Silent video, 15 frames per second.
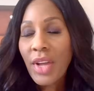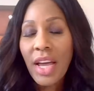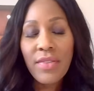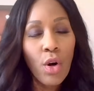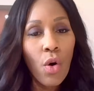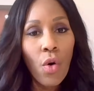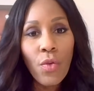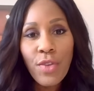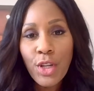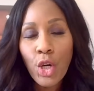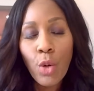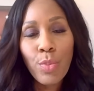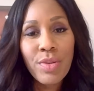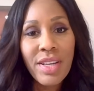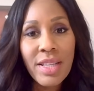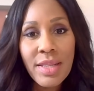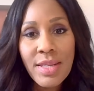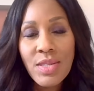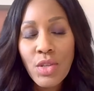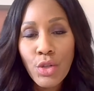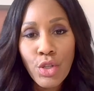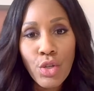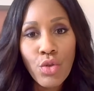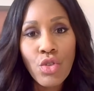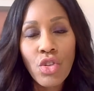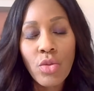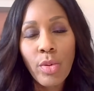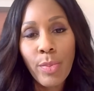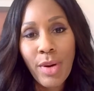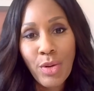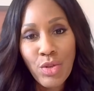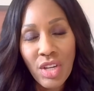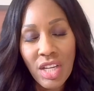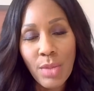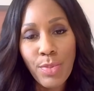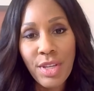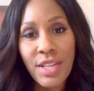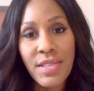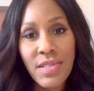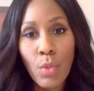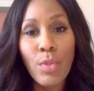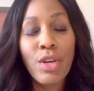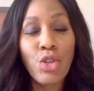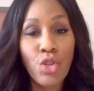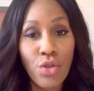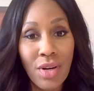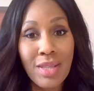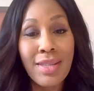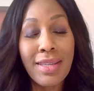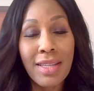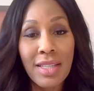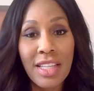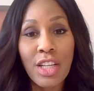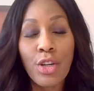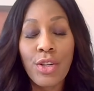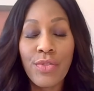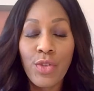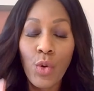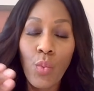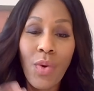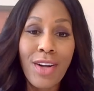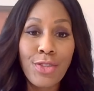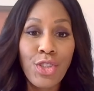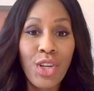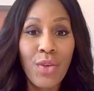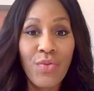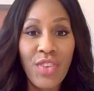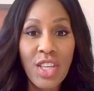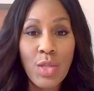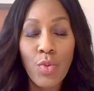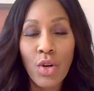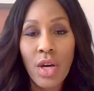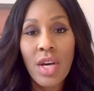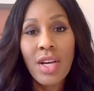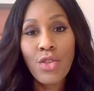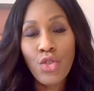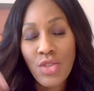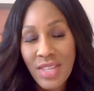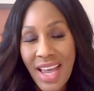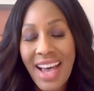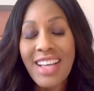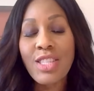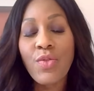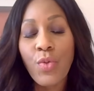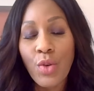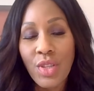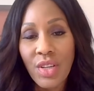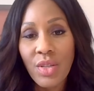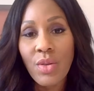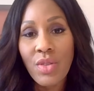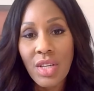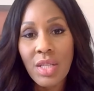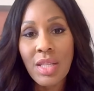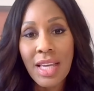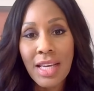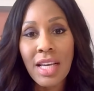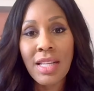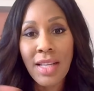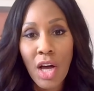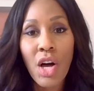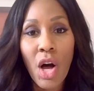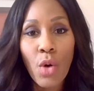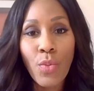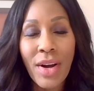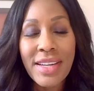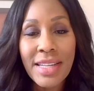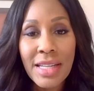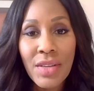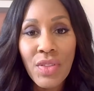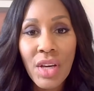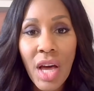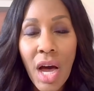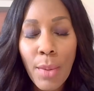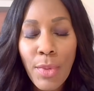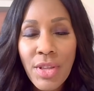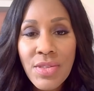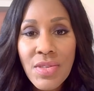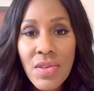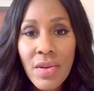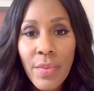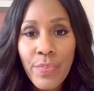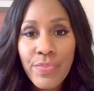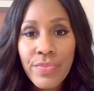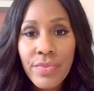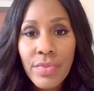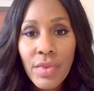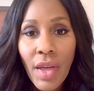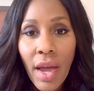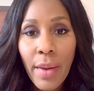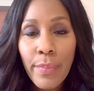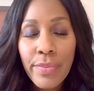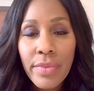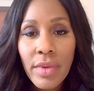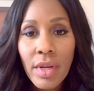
I have a whole video playlist on YouTube about diabetes. I'll make sure I link it here. If you're watching on Facebook, just ask for the, the link and I'll, I'll write it in the comments. Okay.